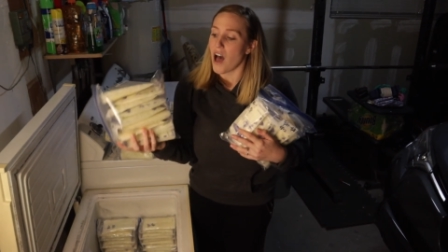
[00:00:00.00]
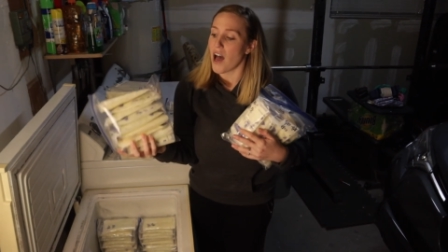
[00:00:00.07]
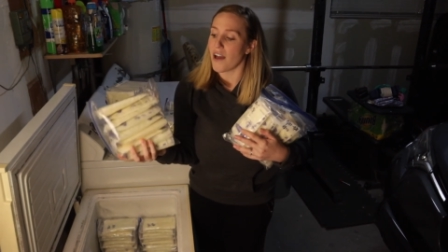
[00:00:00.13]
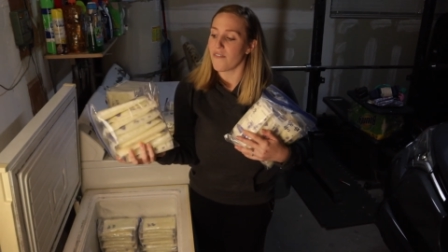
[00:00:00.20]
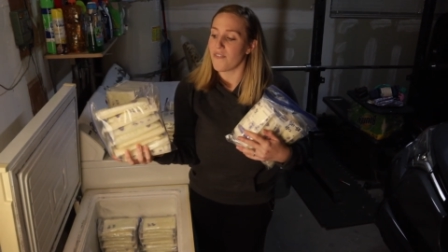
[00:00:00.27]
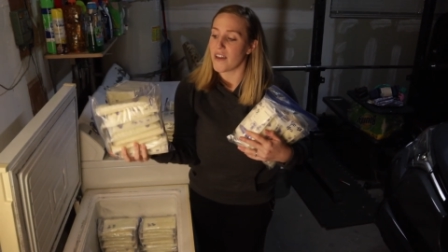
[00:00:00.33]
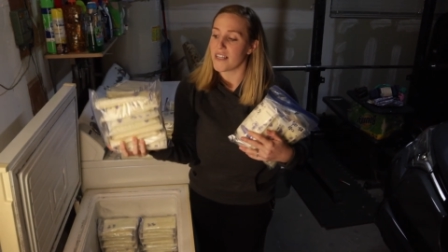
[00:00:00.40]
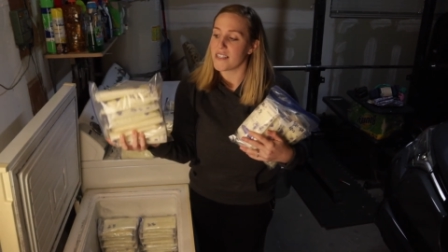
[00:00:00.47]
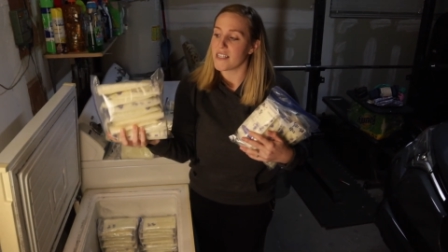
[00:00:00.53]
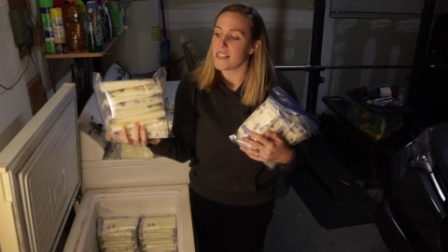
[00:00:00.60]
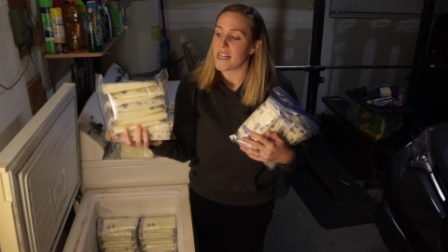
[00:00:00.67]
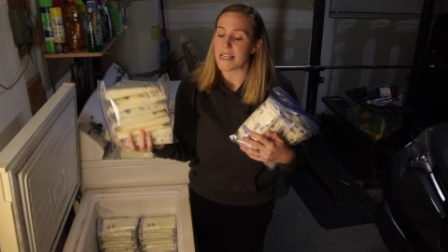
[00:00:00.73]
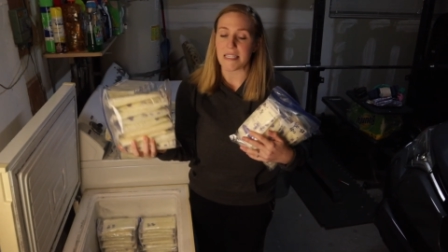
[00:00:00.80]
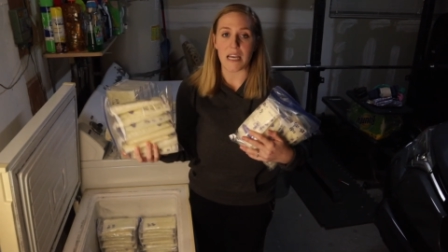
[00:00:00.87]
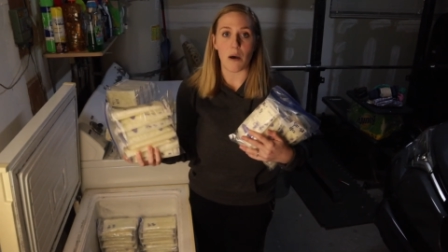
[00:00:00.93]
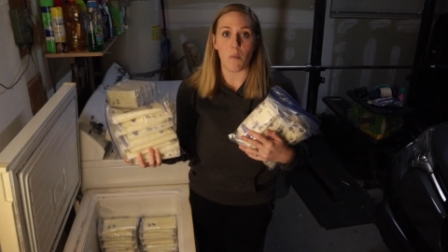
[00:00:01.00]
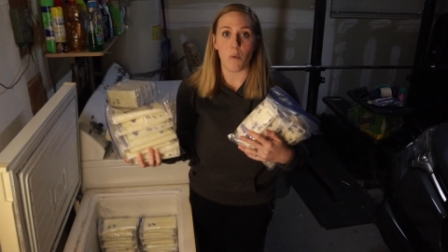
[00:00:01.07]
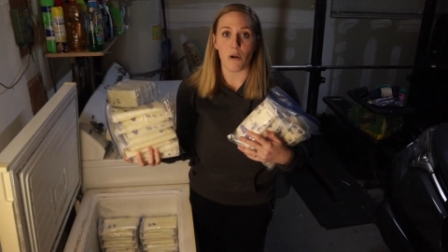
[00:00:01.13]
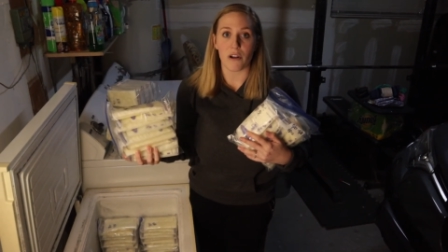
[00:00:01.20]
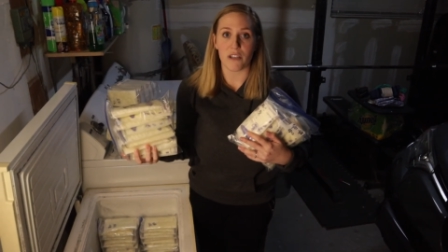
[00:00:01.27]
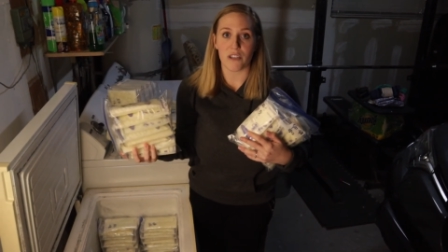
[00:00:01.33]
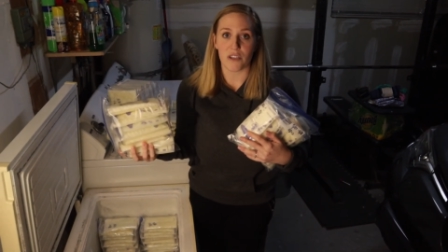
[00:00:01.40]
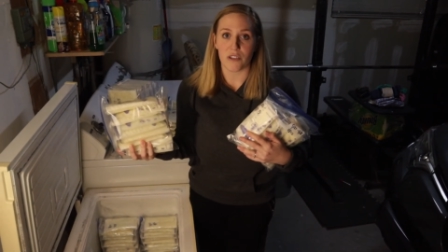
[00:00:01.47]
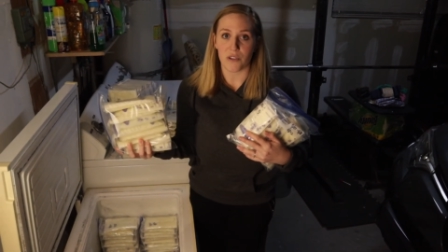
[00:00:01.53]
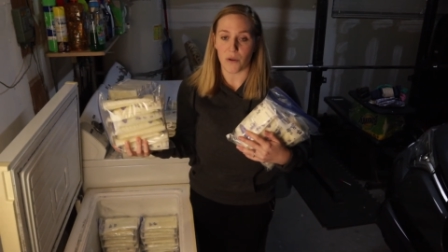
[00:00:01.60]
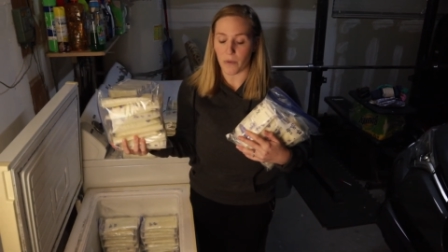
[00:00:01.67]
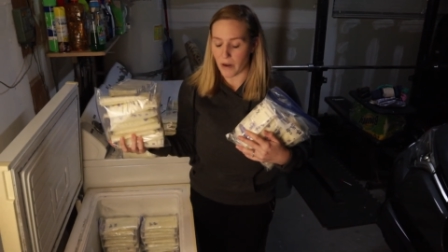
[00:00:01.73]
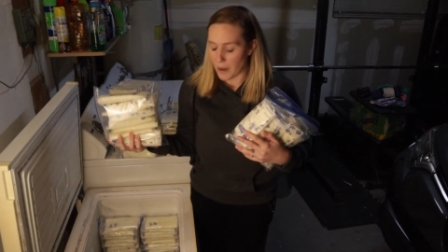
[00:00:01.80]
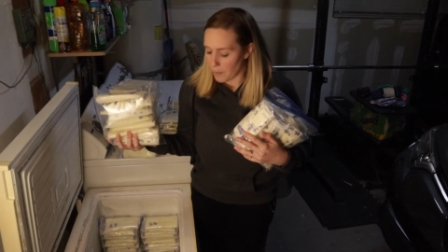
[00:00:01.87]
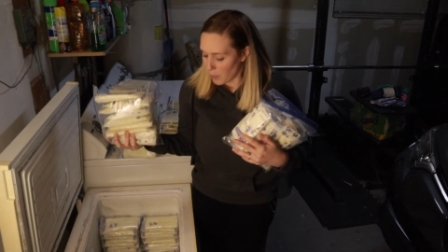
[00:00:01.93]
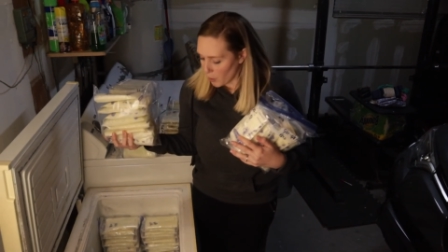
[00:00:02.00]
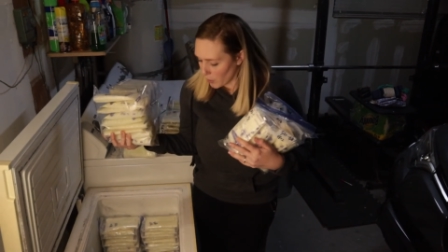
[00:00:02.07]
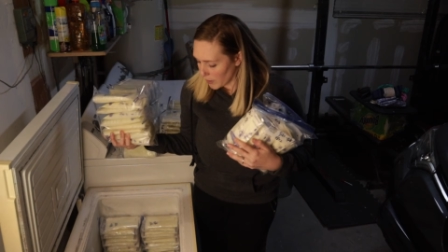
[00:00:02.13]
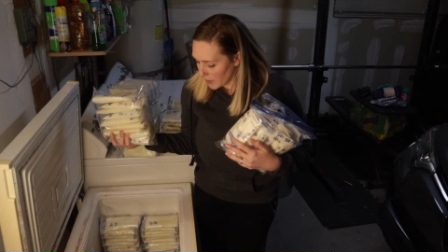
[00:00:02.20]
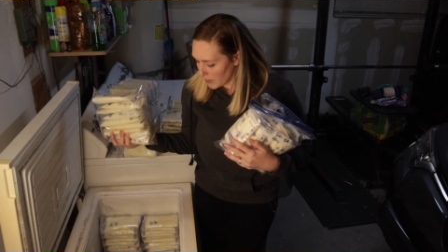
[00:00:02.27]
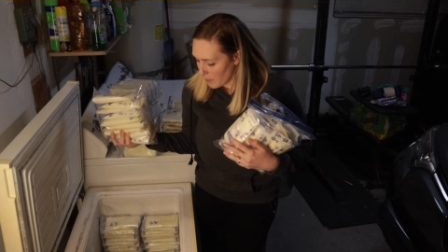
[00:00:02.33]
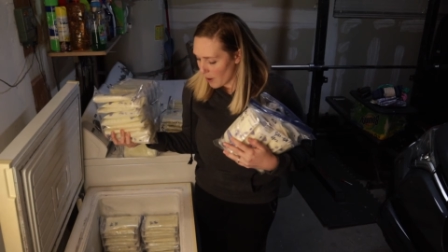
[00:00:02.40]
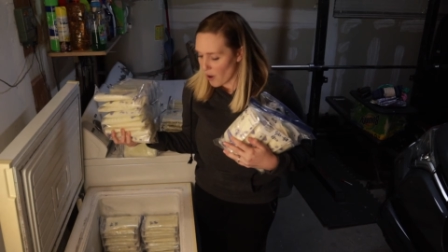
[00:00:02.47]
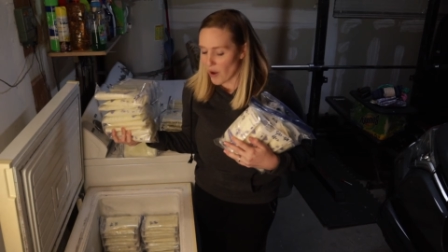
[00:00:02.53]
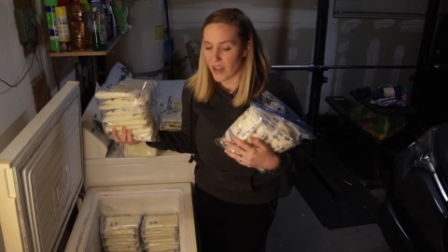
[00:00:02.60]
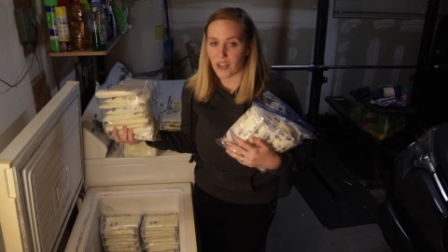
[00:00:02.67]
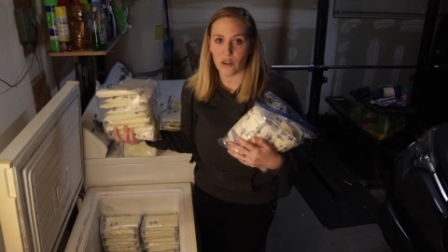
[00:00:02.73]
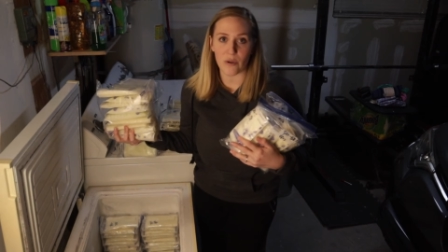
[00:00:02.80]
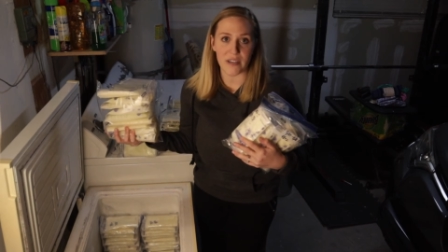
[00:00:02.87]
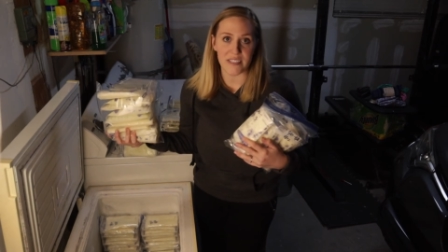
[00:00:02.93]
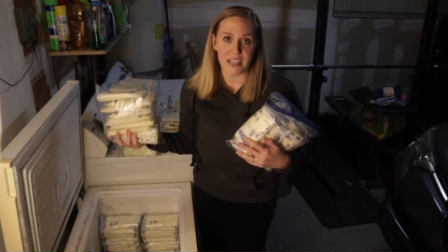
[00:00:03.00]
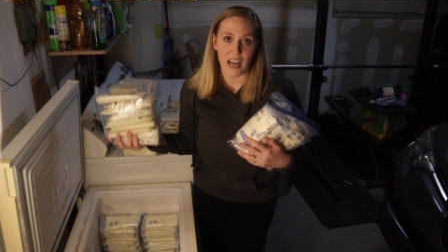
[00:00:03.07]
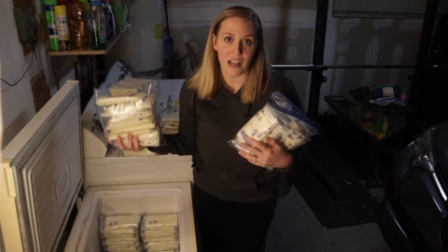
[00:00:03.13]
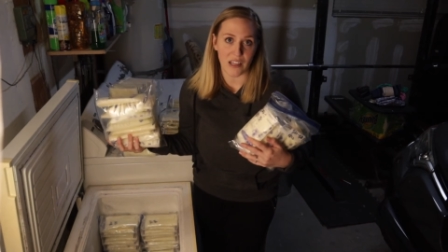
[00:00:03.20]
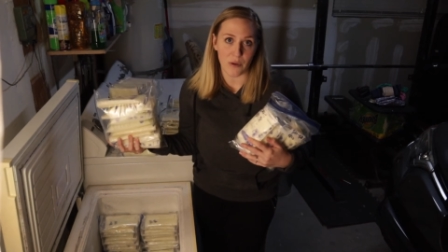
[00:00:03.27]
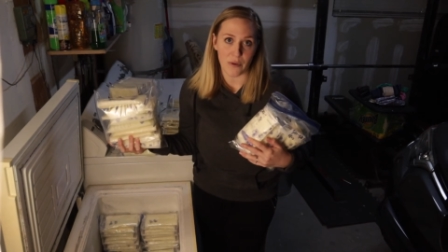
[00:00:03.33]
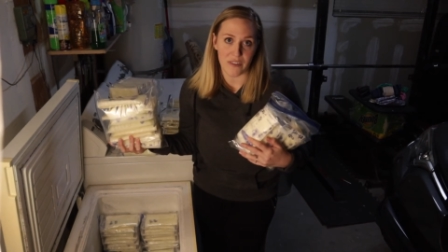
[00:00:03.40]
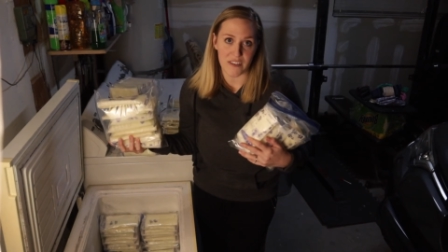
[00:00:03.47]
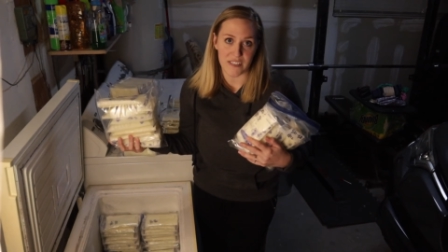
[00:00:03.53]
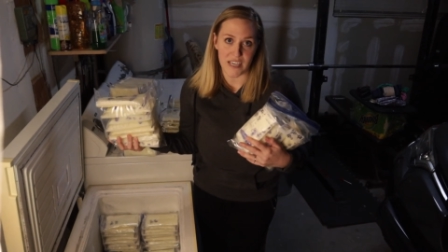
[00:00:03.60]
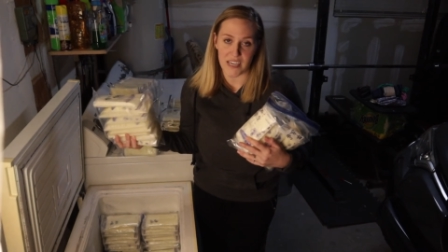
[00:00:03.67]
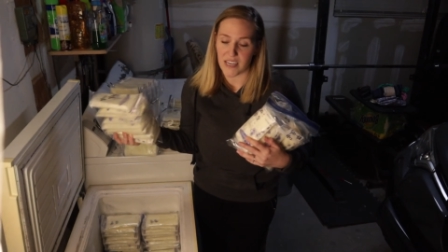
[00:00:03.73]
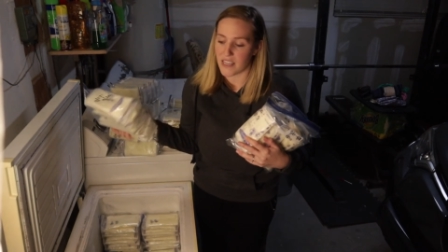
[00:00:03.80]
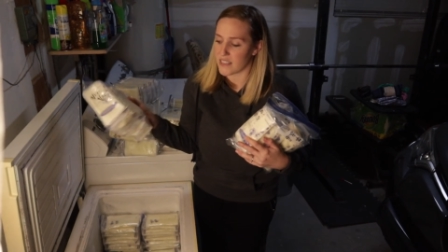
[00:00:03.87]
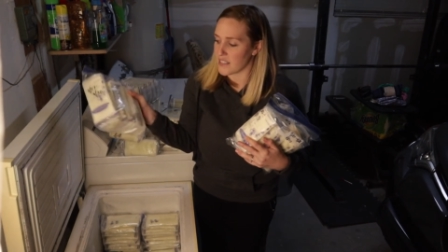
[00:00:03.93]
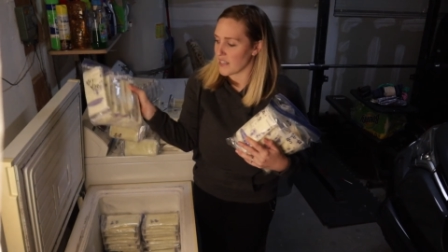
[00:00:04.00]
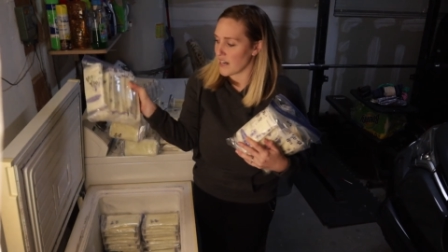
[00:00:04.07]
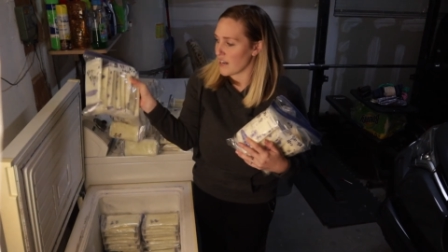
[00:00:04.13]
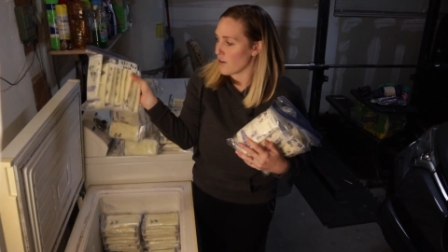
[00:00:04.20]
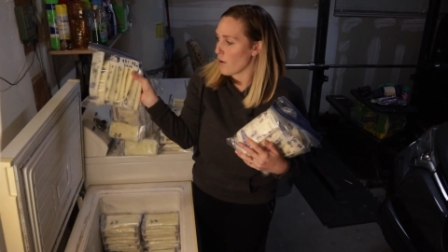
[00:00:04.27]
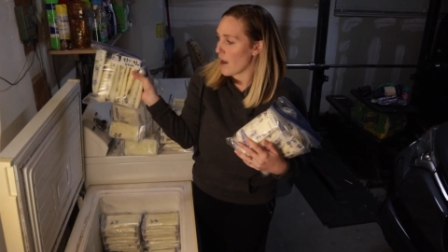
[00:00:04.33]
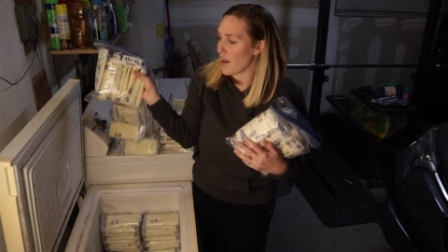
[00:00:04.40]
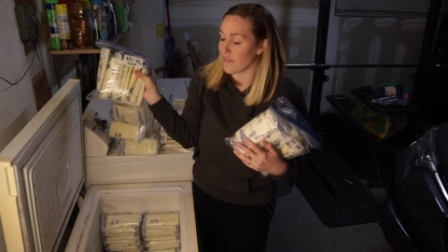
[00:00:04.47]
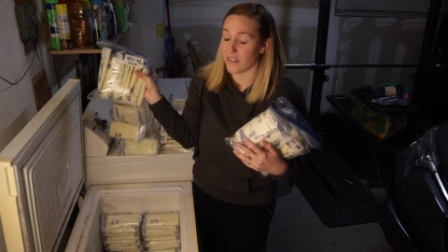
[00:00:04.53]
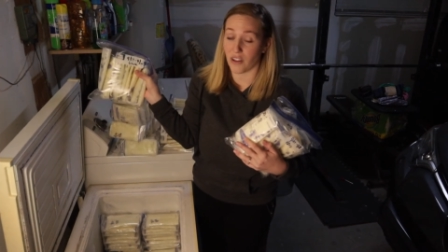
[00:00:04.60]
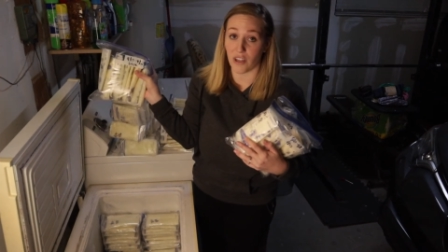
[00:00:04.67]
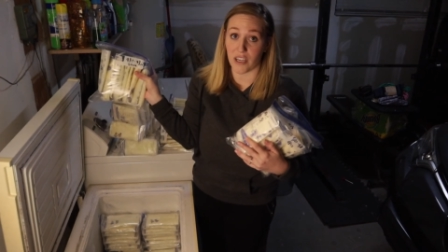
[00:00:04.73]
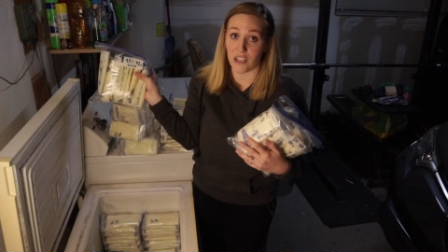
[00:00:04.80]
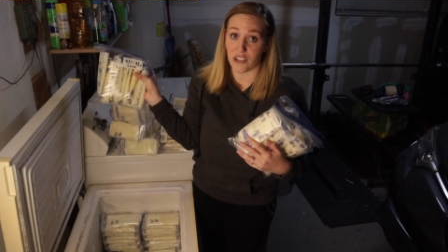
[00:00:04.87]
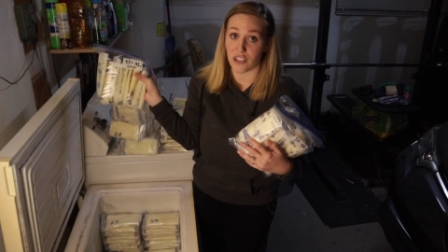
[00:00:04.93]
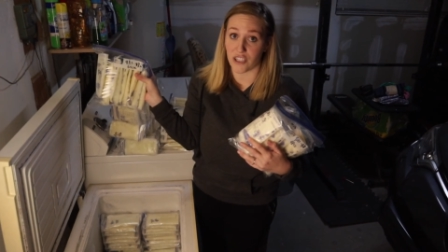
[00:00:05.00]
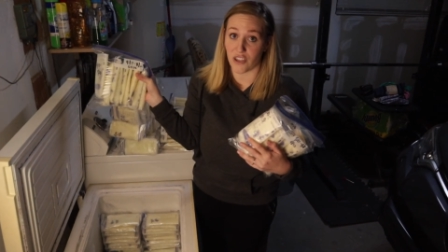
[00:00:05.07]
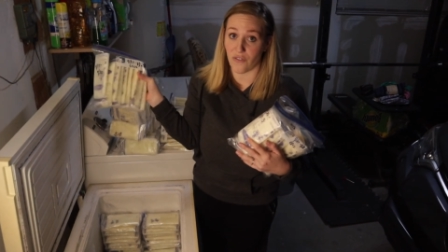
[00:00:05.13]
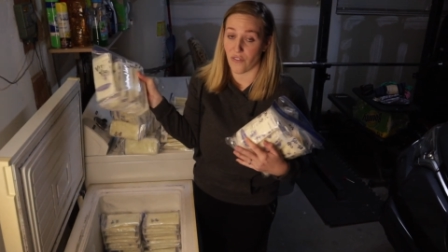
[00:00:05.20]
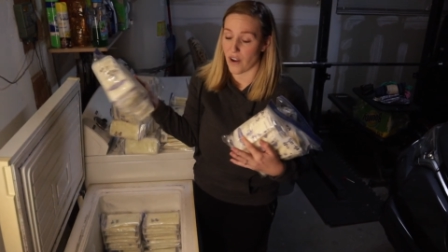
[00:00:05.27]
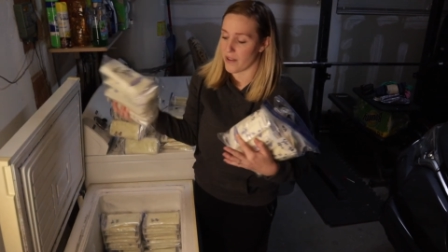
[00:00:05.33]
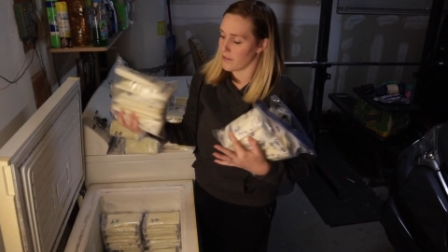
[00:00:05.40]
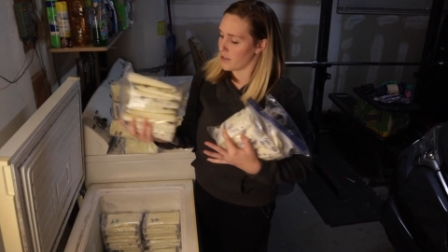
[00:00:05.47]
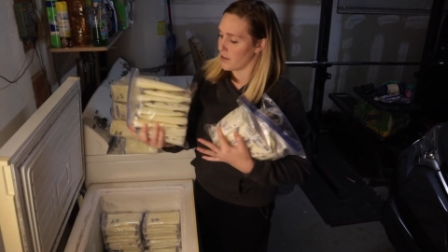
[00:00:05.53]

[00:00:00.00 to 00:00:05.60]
I face the dates upwards, so when I'm pulling them out, I know exactly what the date is, and I don't have to look at just the front.